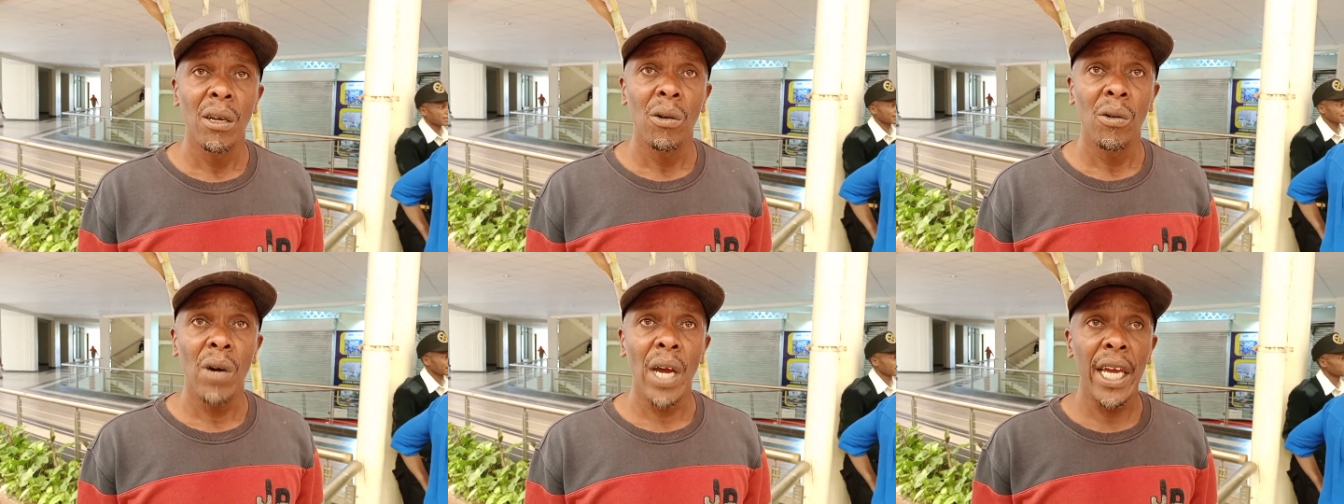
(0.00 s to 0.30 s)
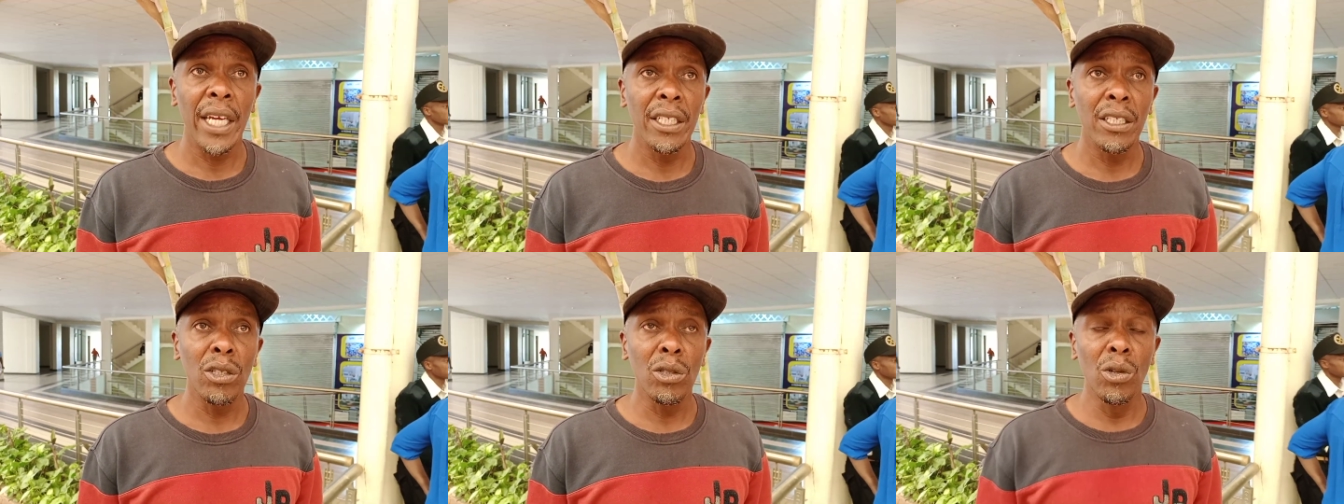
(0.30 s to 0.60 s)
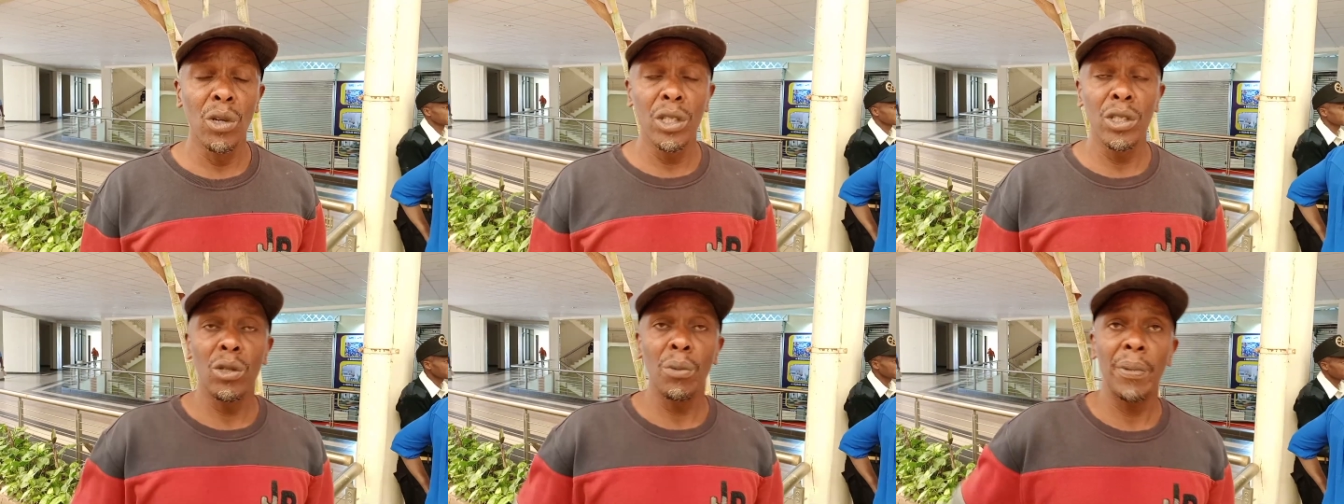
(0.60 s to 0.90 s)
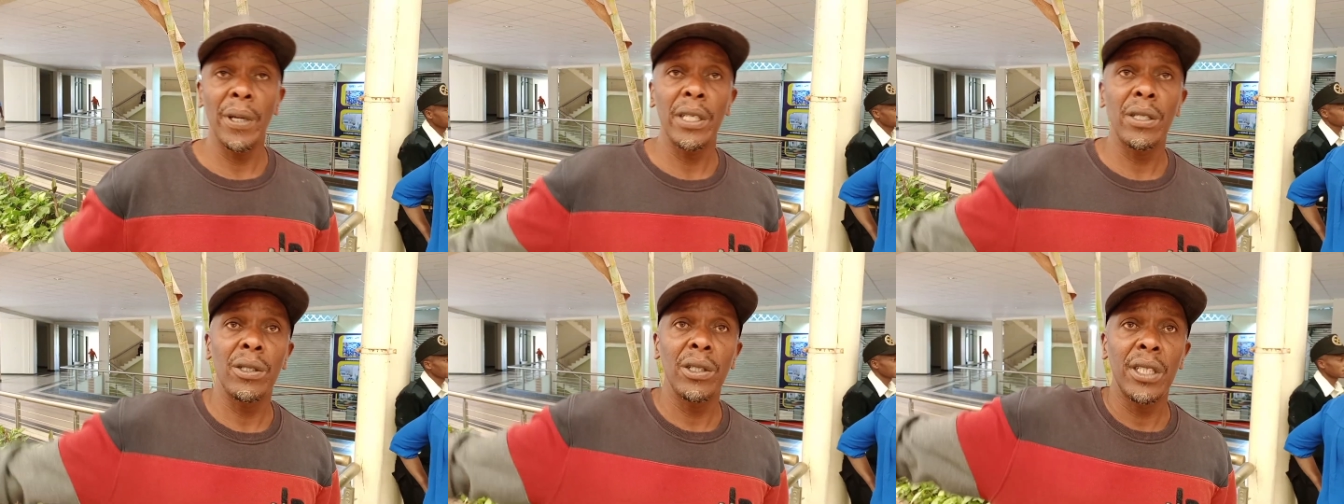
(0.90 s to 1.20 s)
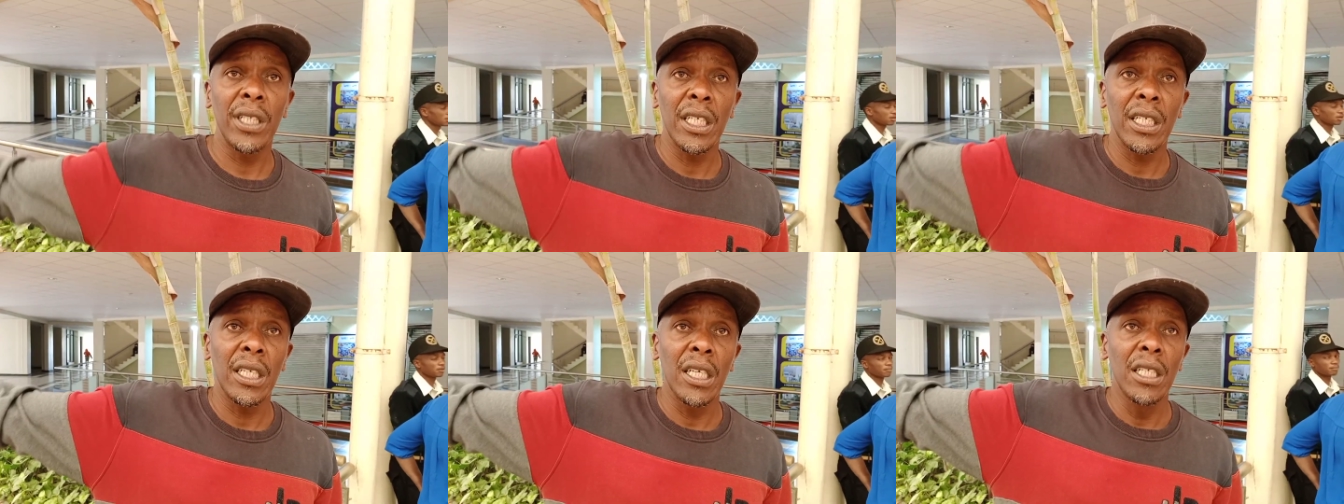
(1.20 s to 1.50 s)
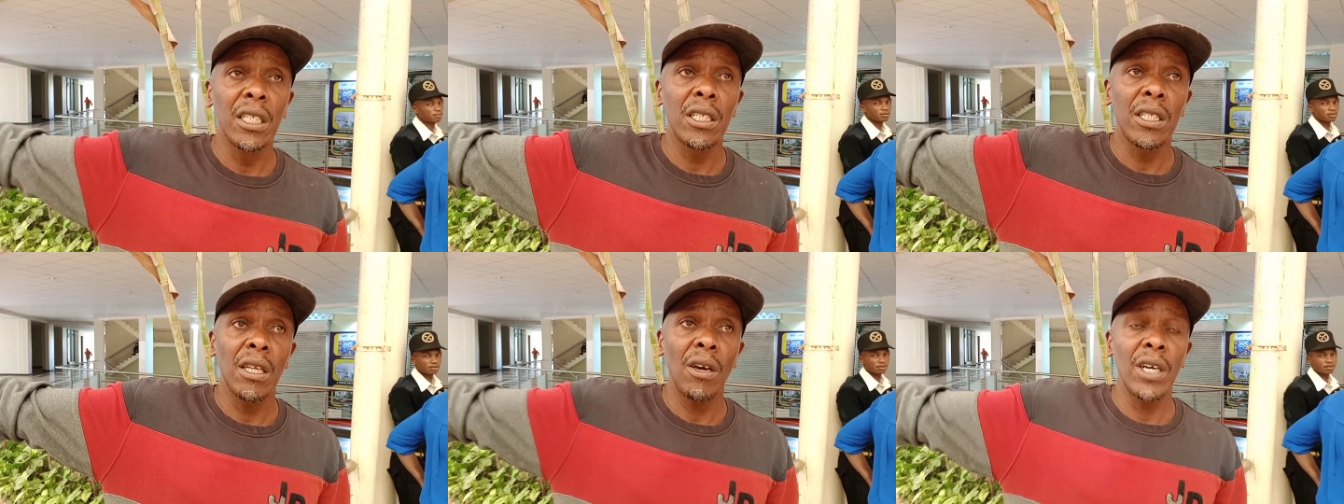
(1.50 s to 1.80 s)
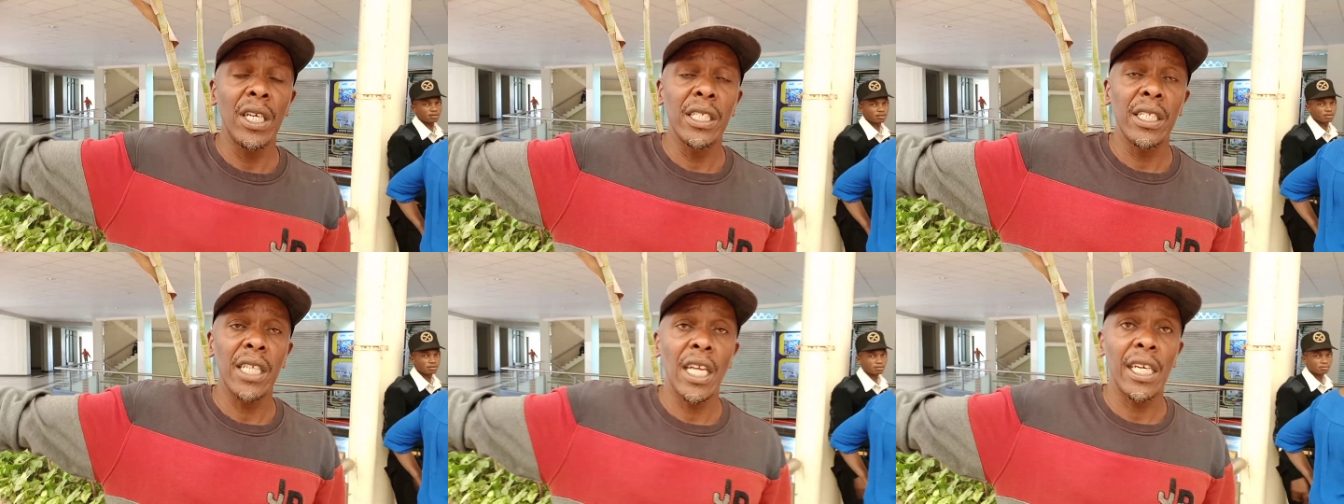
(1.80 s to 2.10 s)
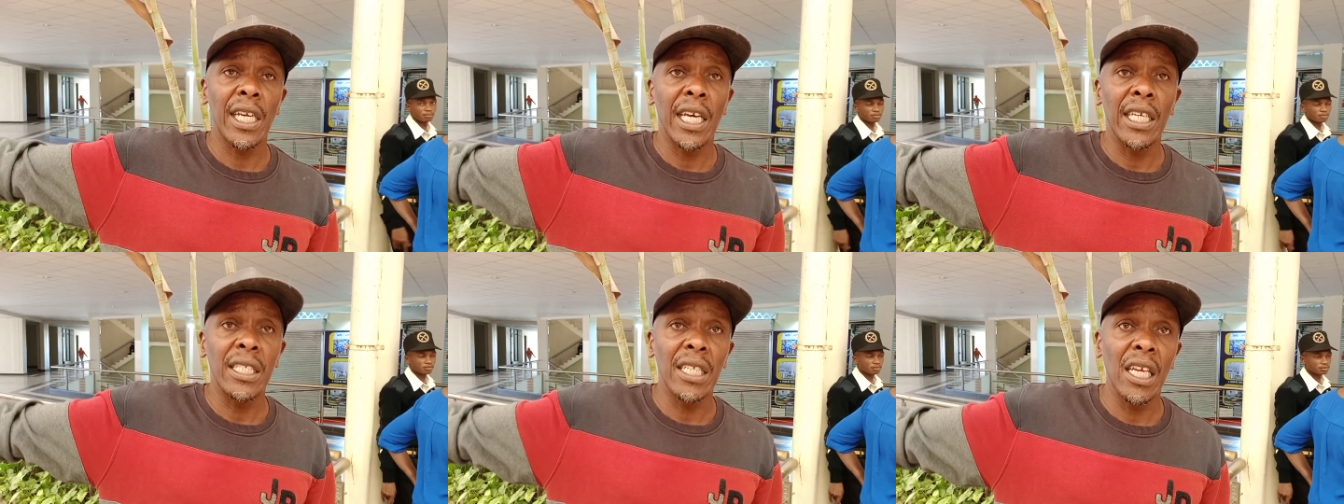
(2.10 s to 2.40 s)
Why aren't you going to petrol stations, the ones that are